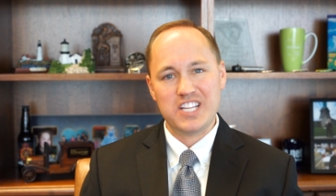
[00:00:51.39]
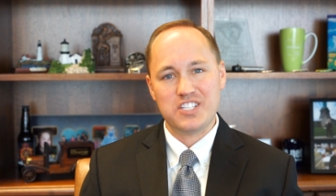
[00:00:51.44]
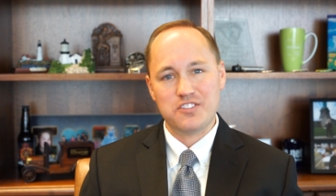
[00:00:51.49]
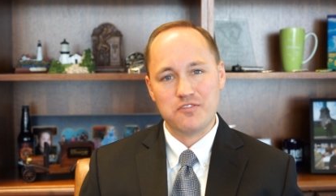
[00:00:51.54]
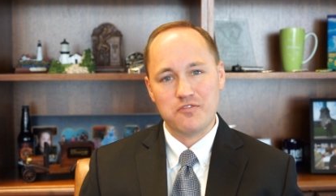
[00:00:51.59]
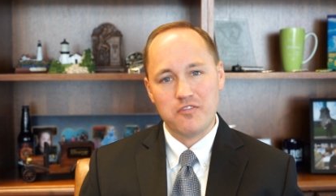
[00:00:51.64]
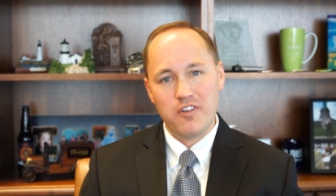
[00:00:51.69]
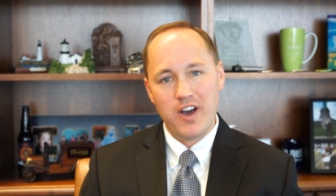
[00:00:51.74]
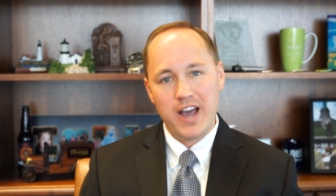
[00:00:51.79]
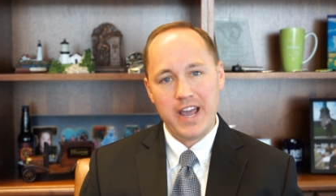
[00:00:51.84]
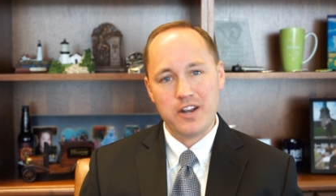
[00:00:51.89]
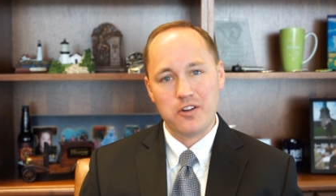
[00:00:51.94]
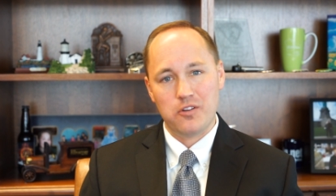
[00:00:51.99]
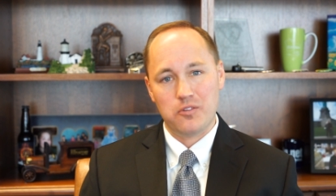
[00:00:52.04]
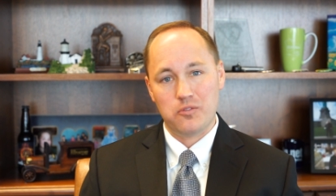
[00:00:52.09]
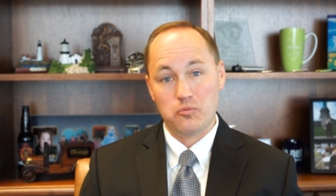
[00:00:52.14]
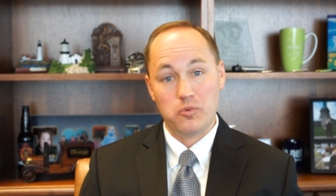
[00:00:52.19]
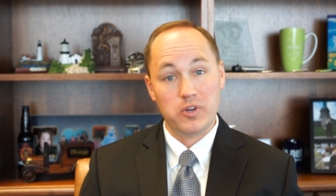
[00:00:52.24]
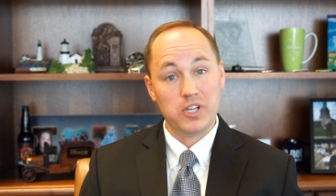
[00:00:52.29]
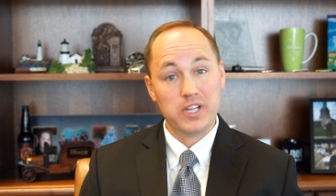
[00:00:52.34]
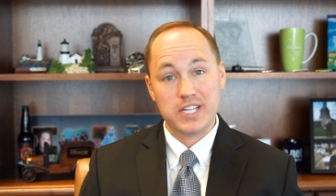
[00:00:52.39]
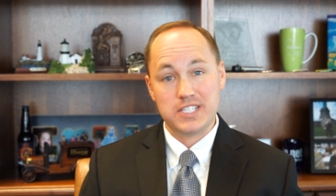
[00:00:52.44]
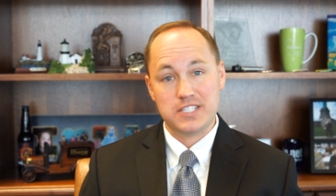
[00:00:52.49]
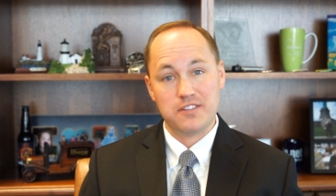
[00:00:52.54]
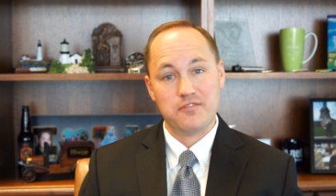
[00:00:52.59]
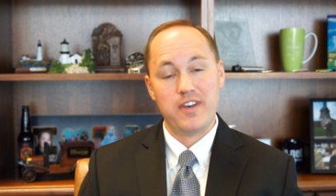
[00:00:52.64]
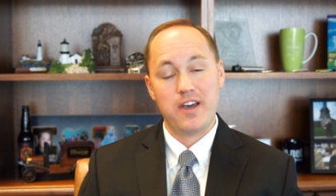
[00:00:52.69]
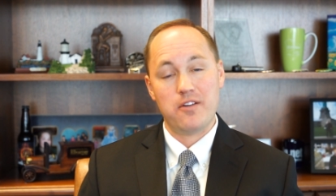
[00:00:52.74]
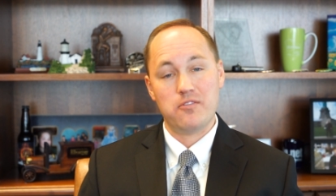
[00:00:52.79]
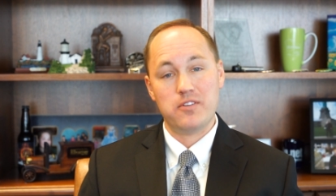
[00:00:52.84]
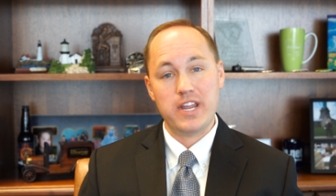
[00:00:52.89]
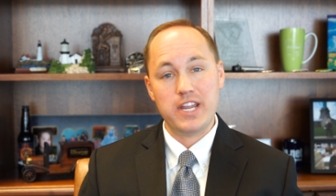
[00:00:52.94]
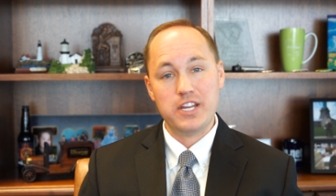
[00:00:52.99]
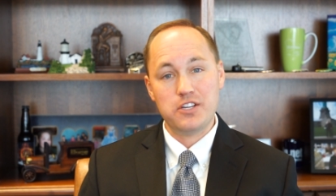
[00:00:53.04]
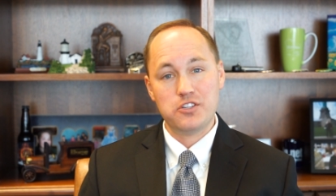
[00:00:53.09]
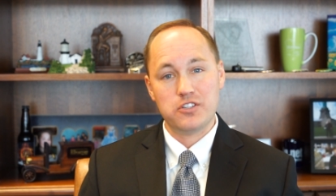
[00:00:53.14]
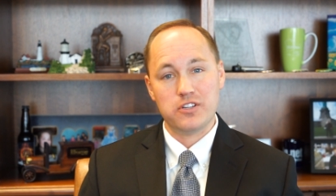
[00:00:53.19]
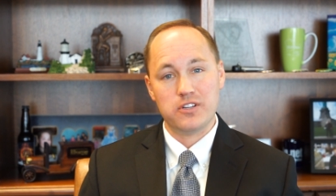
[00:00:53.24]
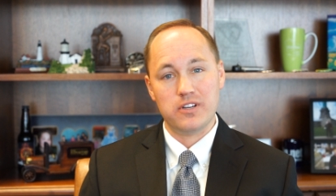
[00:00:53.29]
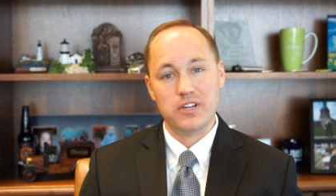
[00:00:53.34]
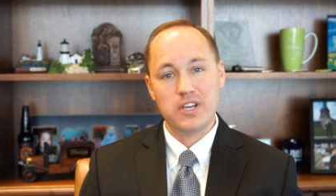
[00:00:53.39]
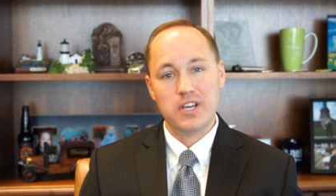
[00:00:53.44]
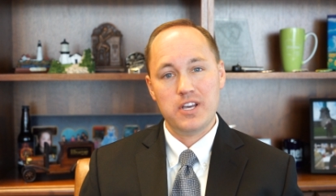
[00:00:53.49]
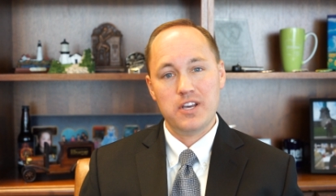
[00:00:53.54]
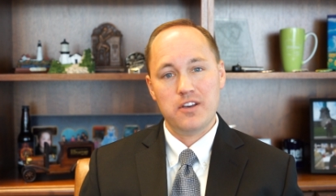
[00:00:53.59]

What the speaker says: It's vital, really, as a foundation